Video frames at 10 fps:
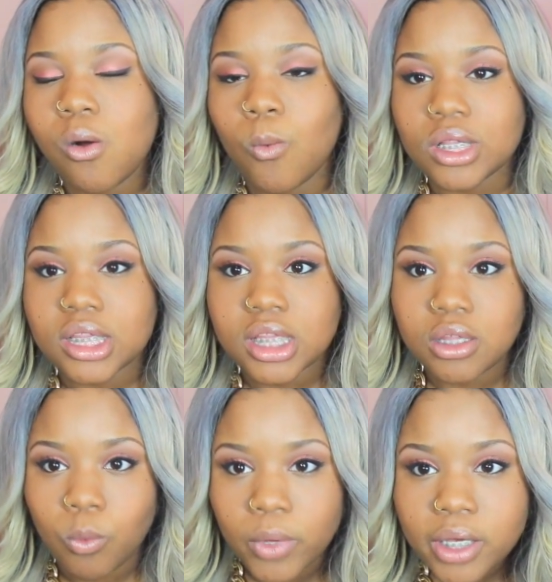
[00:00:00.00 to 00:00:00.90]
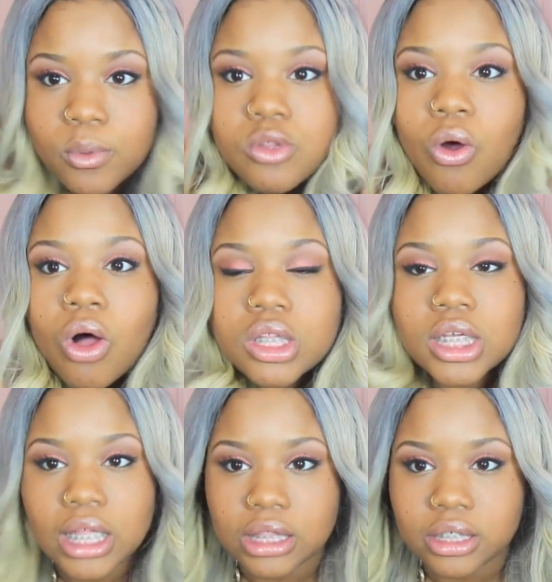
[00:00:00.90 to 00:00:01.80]
once the wig was all
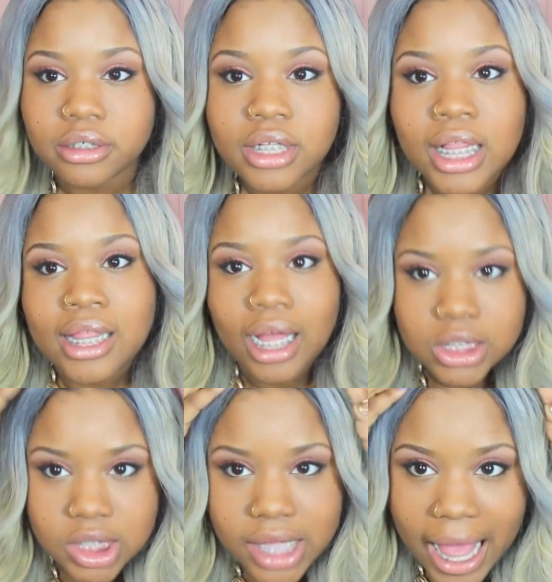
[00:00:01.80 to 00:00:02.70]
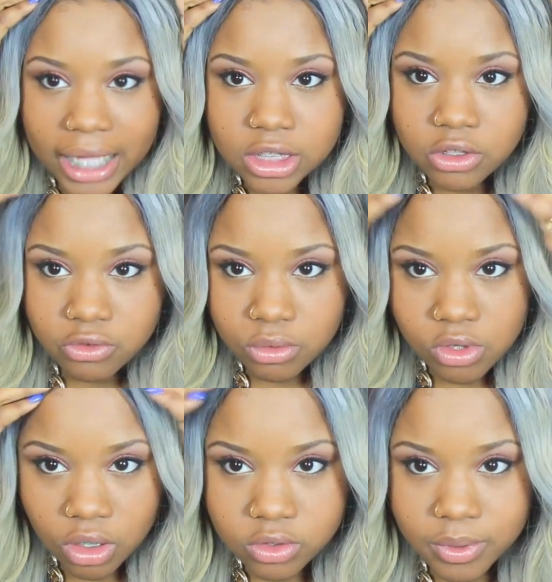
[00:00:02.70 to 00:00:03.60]
together, I just added the
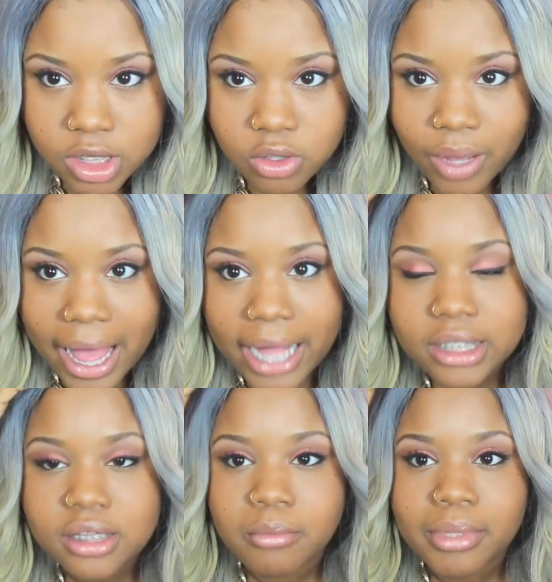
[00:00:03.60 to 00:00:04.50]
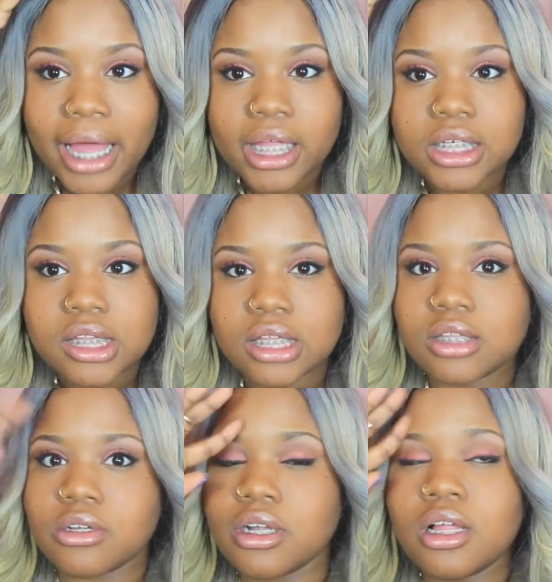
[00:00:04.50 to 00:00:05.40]
roots onto it. So I added some black in the
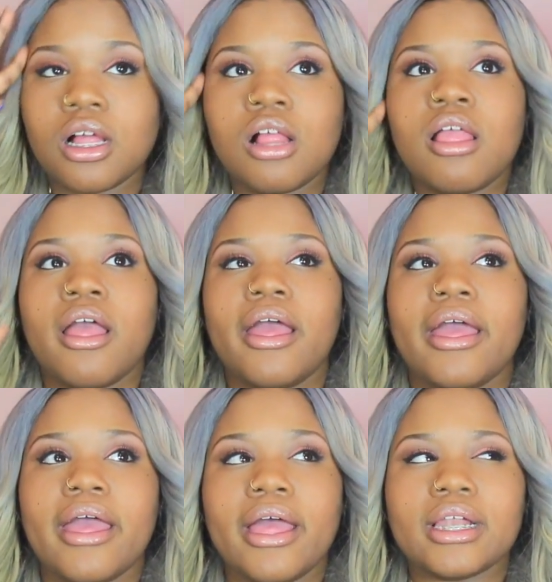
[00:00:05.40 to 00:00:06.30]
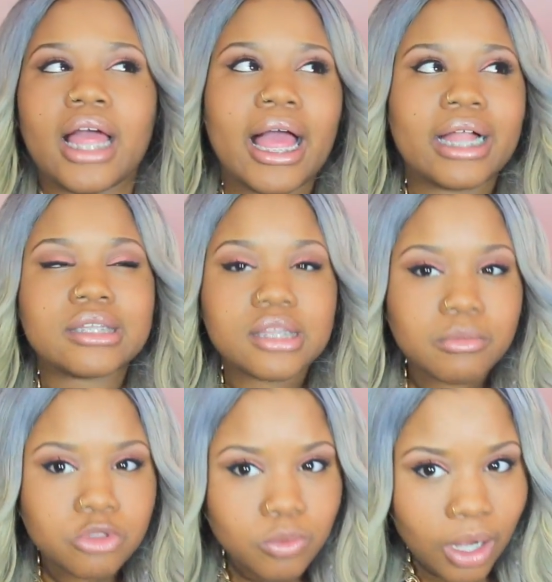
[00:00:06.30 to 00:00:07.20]
center, and I added
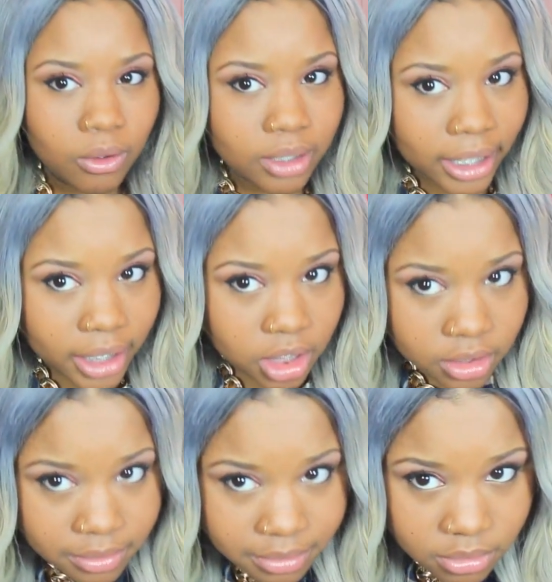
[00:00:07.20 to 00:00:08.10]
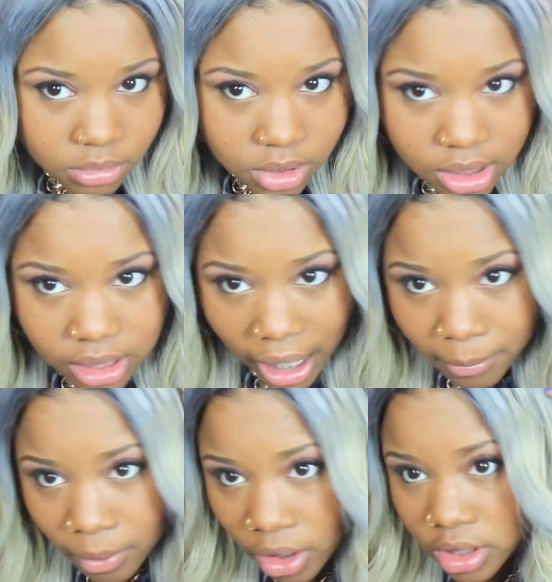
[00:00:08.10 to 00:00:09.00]
some throughout like the
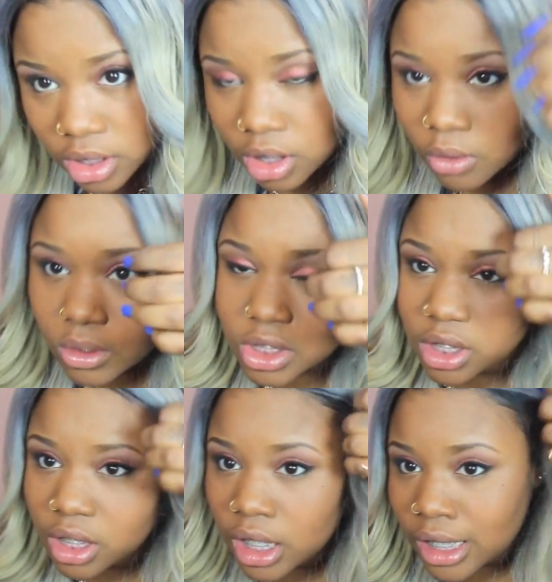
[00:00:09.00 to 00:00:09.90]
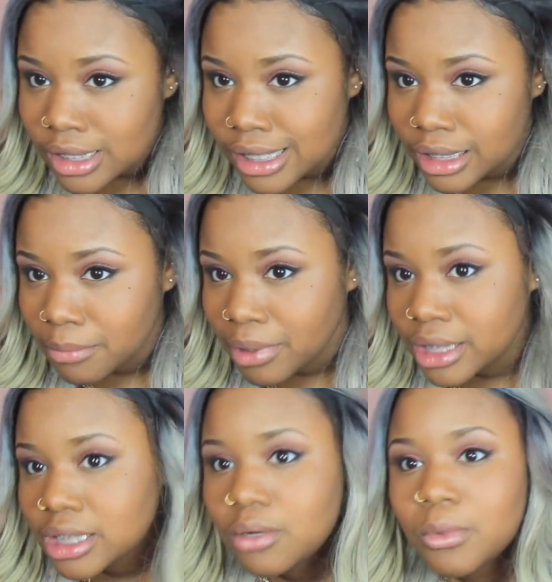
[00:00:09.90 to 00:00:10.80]
top part of the closure, so that it
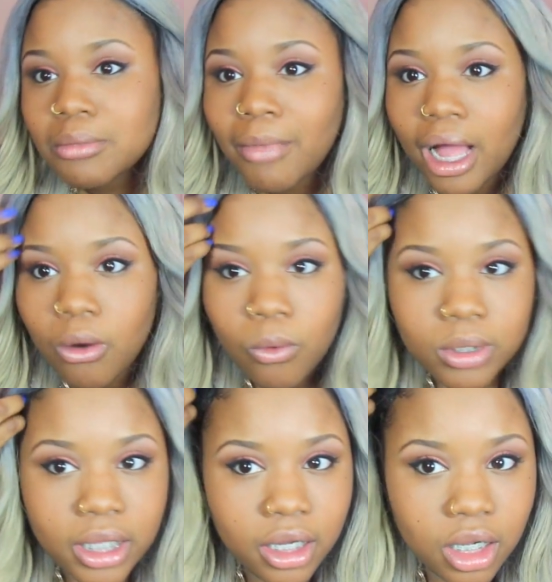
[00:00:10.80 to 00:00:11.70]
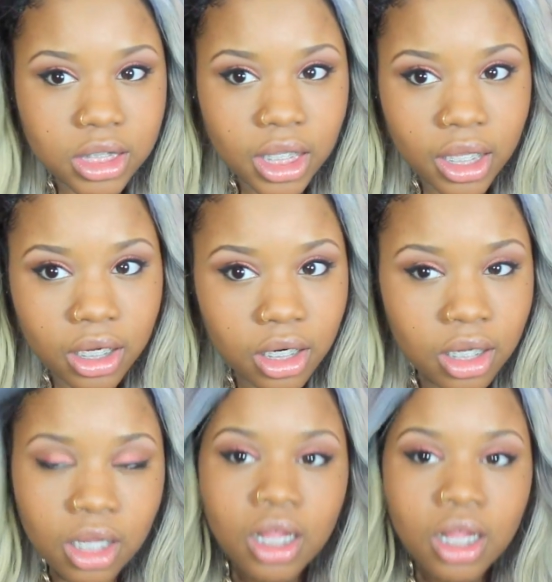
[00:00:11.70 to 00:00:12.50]
blended in with my own hair under here,